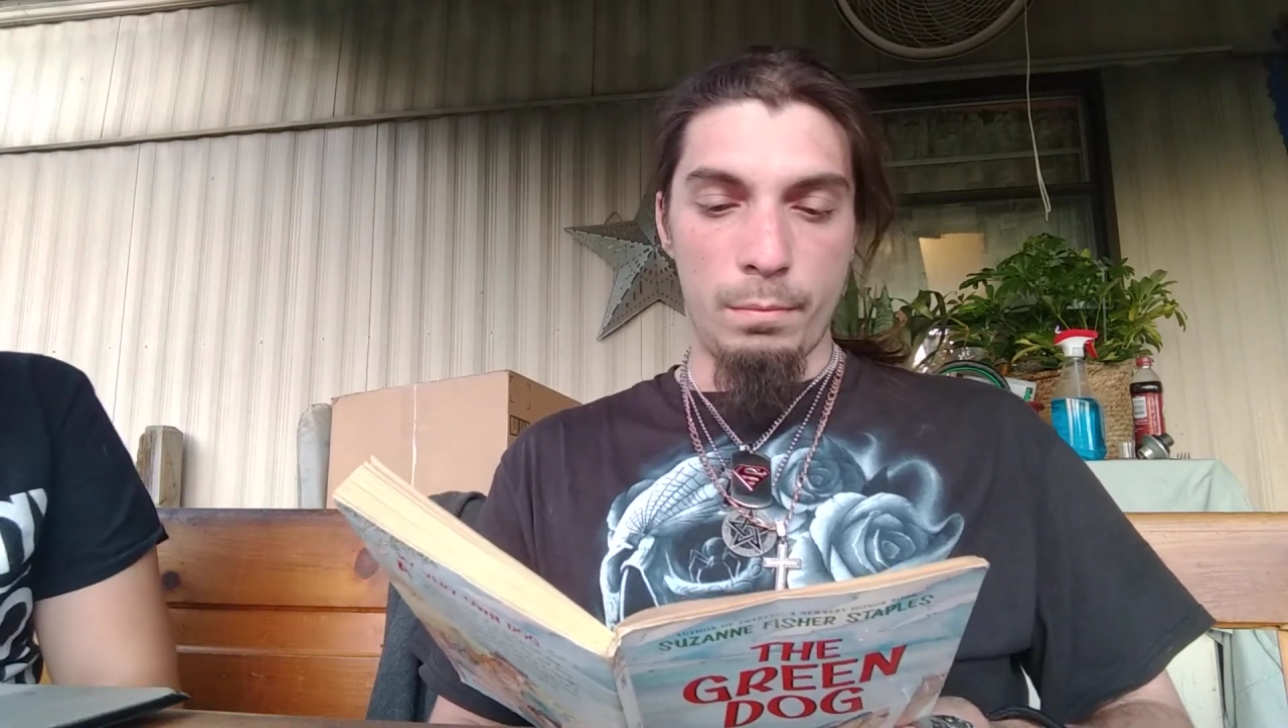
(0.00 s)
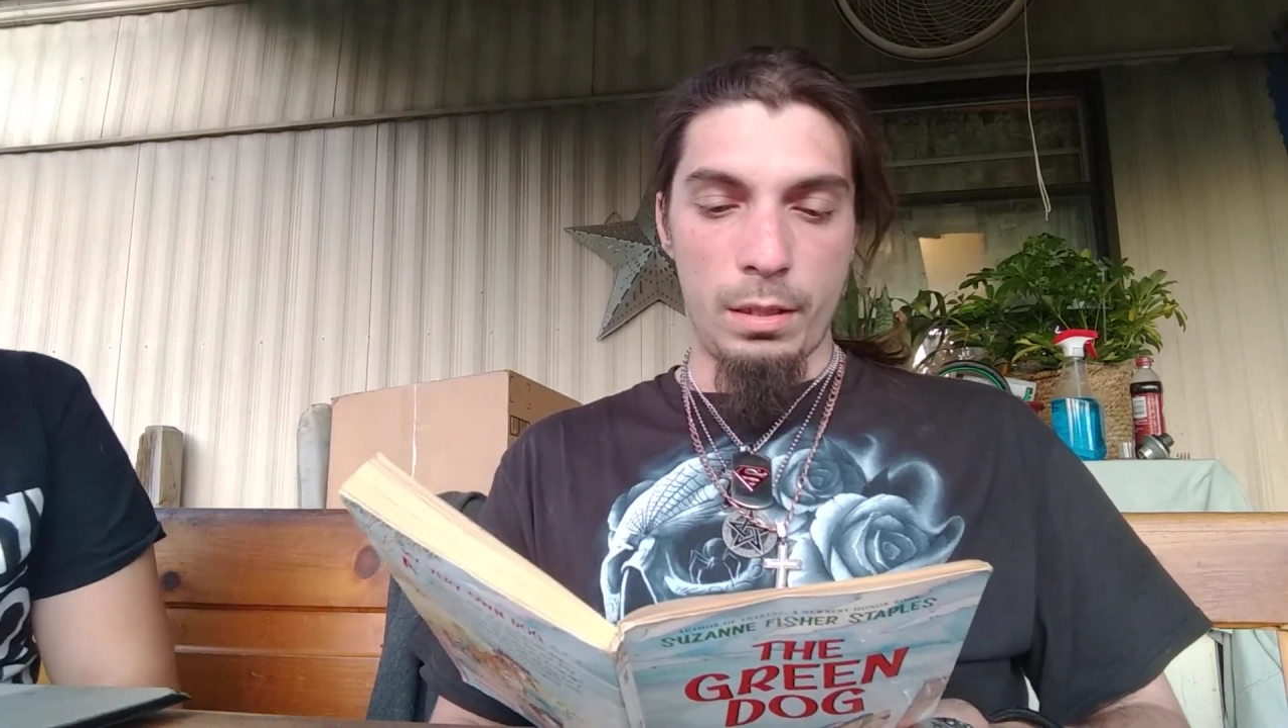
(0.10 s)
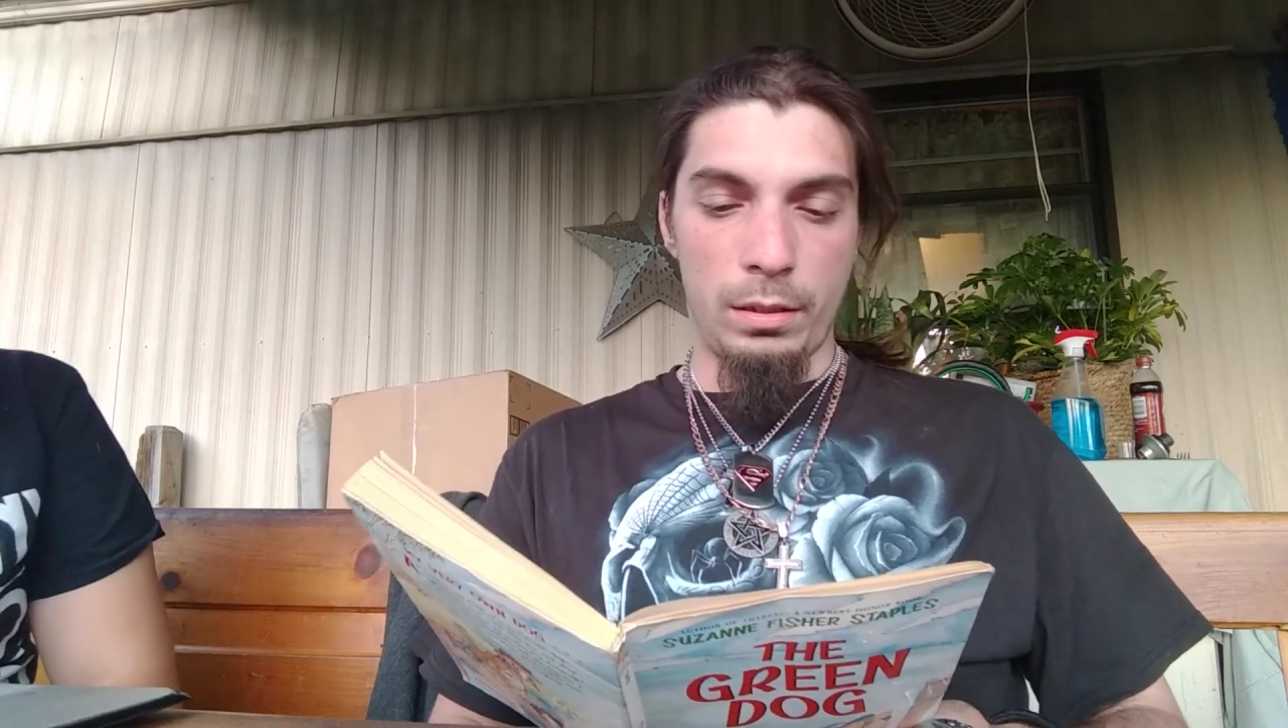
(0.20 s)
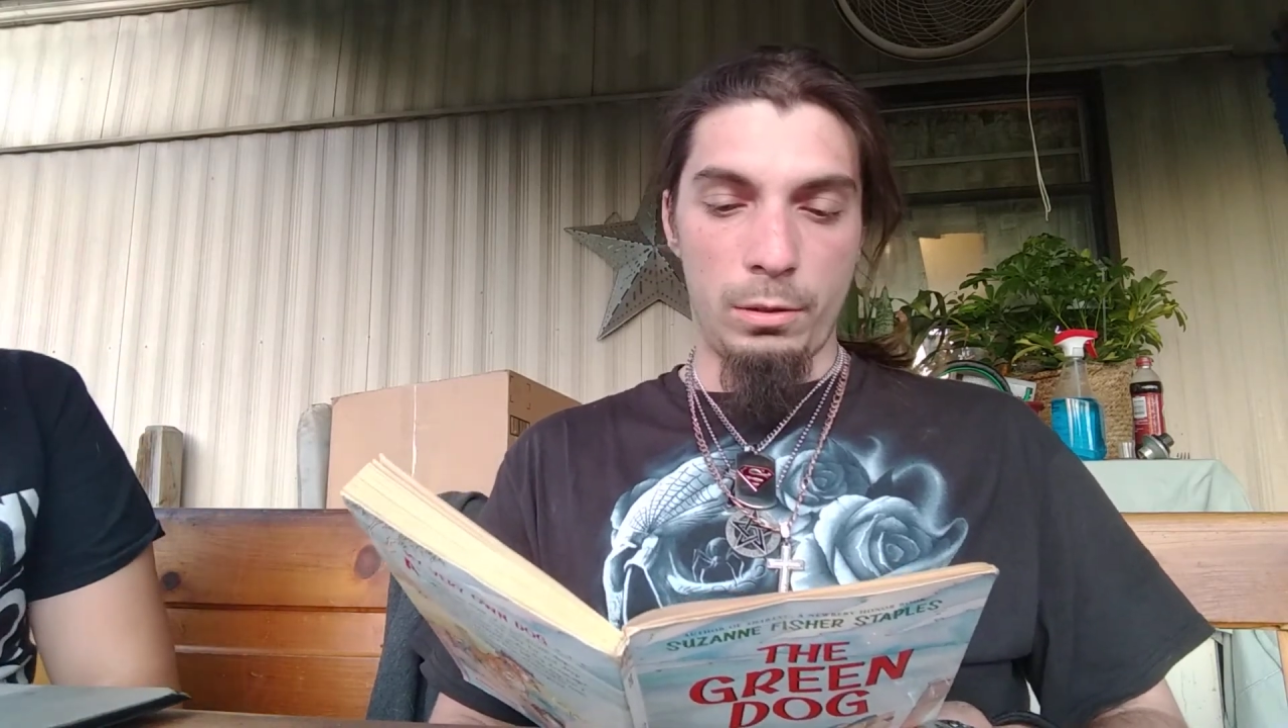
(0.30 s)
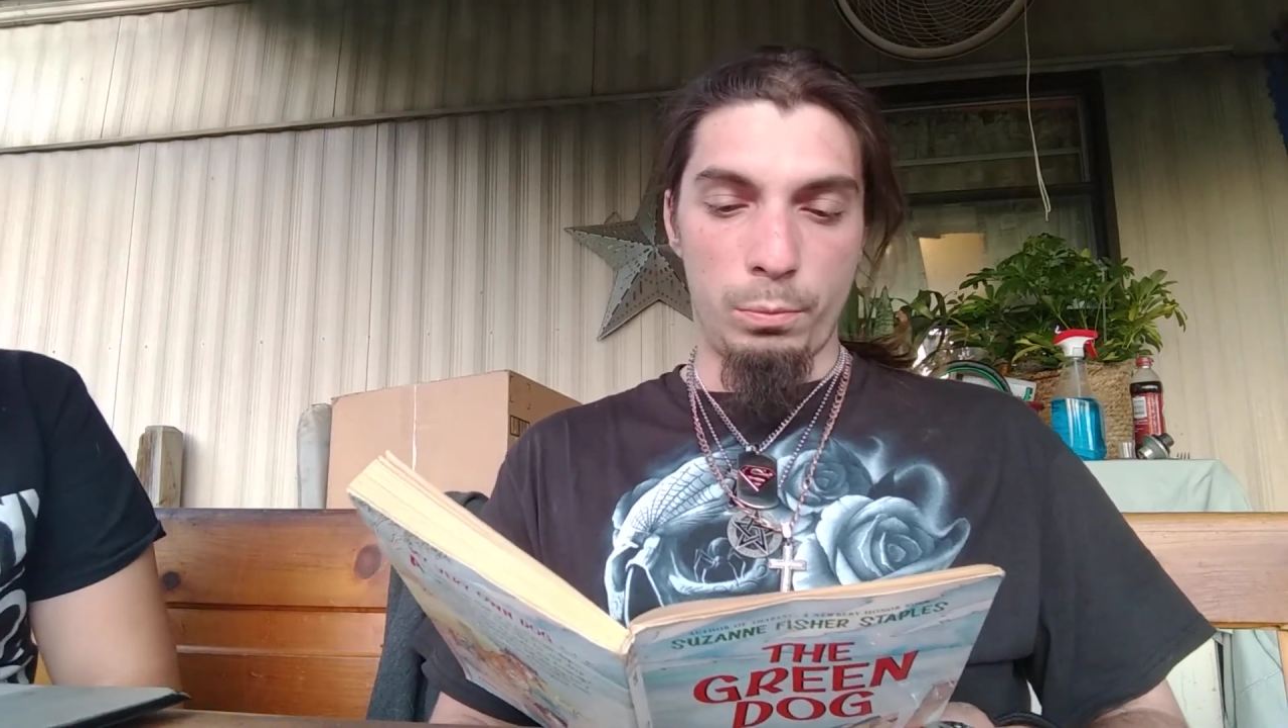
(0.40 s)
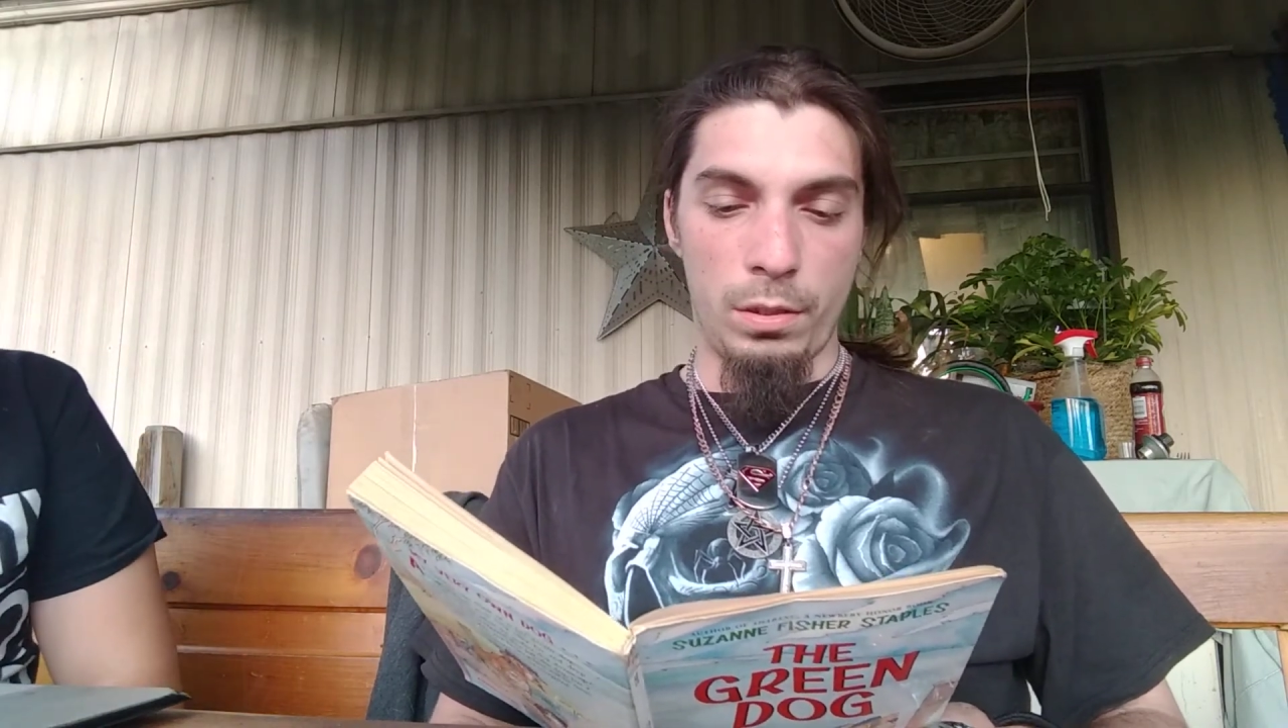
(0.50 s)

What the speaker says: My little